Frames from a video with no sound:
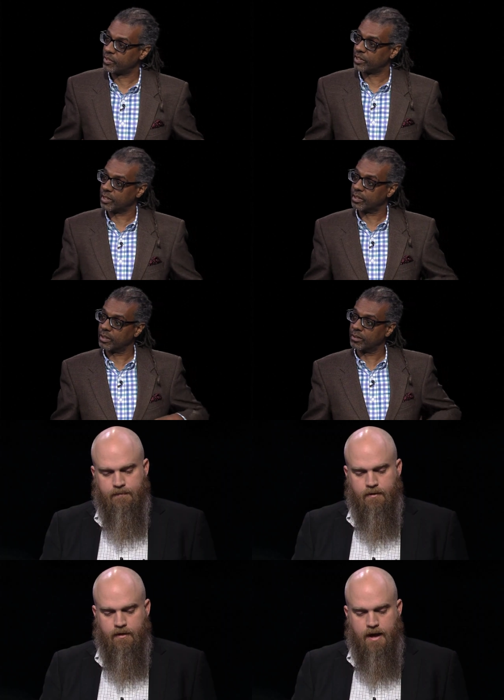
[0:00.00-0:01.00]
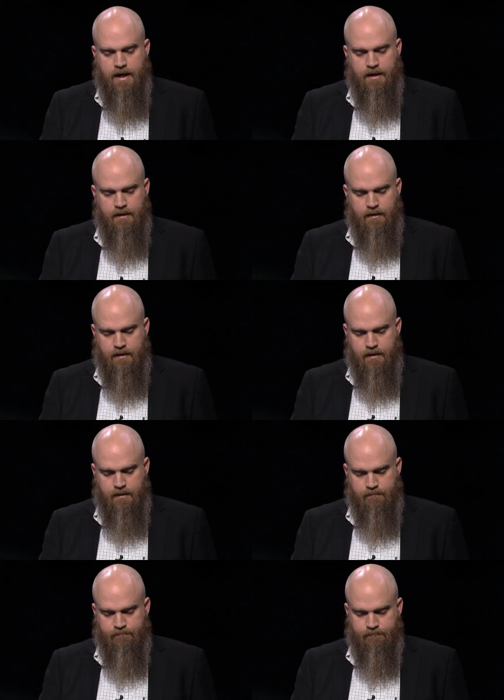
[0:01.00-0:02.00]
I guess it can be difficult. I
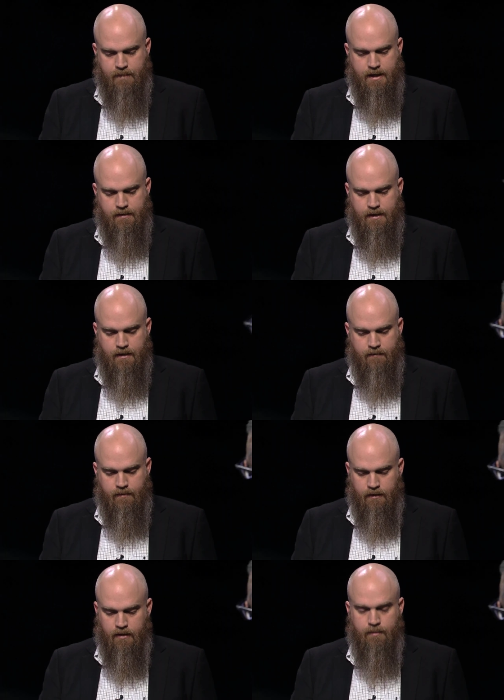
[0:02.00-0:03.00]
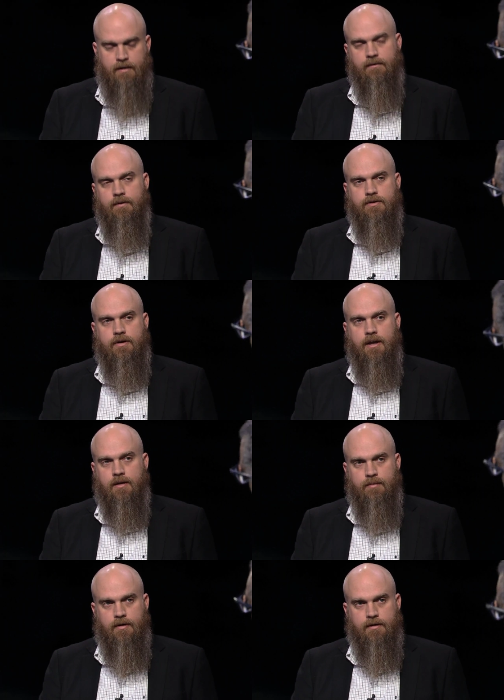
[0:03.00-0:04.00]
covered a little bit of the Richard
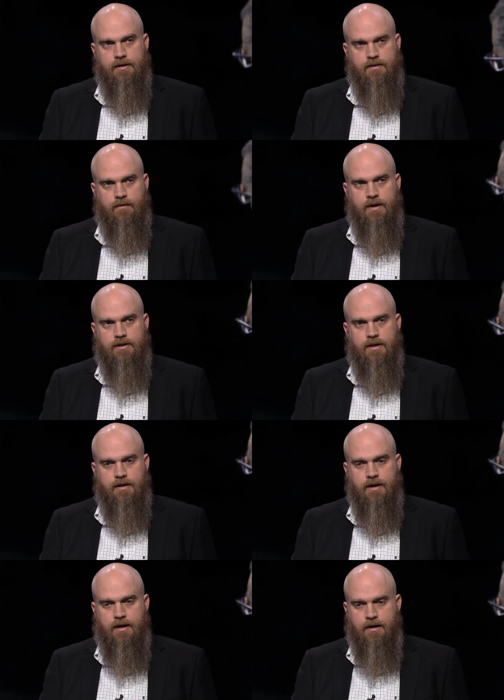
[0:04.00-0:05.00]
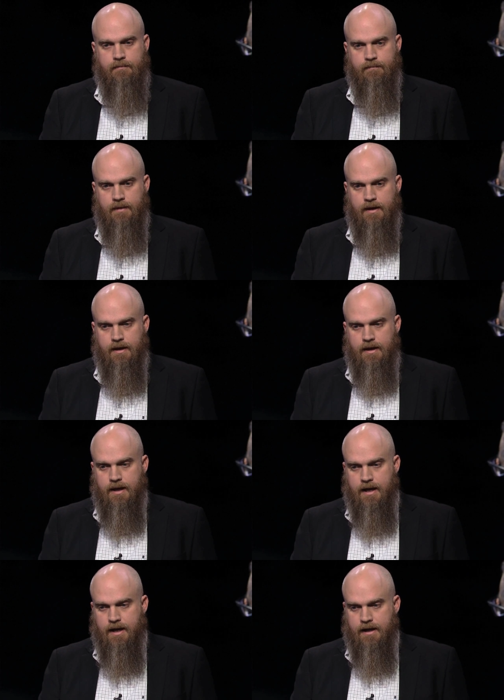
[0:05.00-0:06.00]
Ellenberg situation. Mm-hmm.
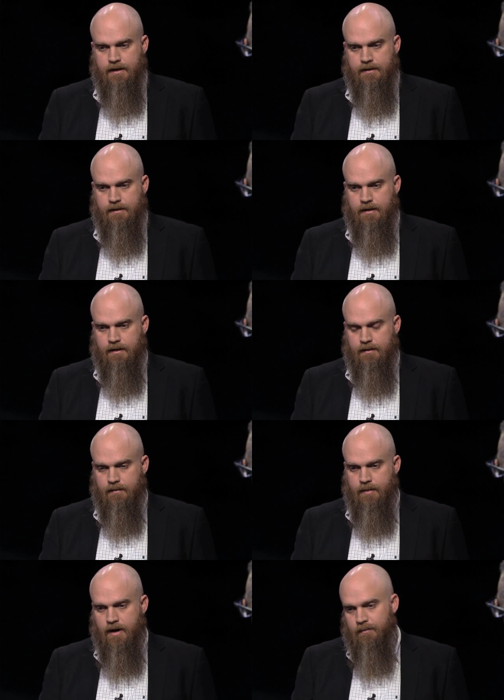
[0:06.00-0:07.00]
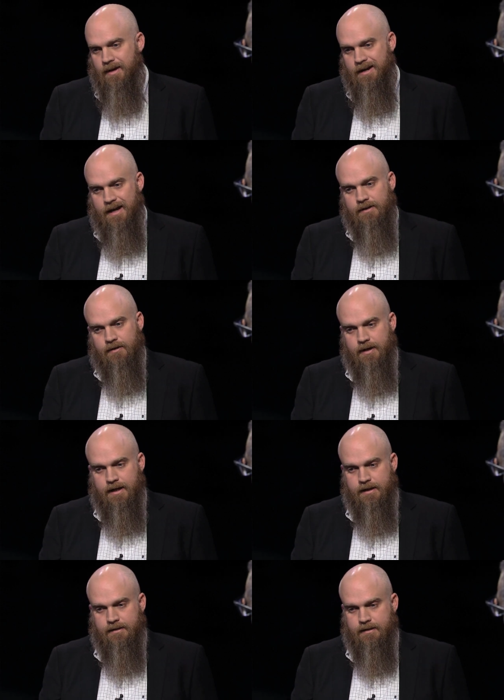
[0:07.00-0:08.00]
And the bottom line, I took
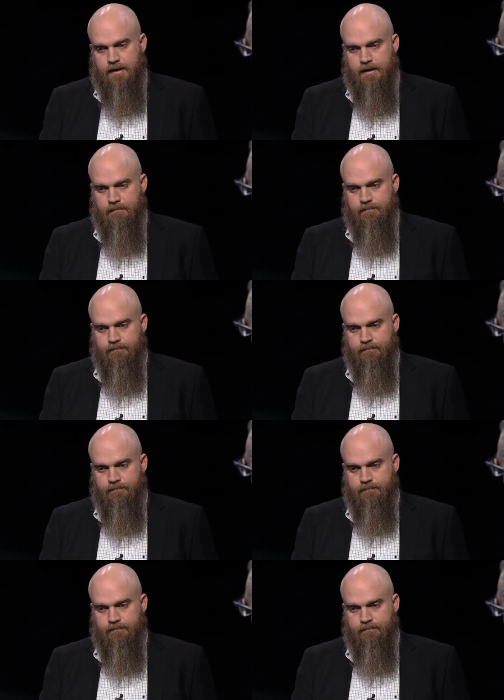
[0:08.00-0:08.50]
it as I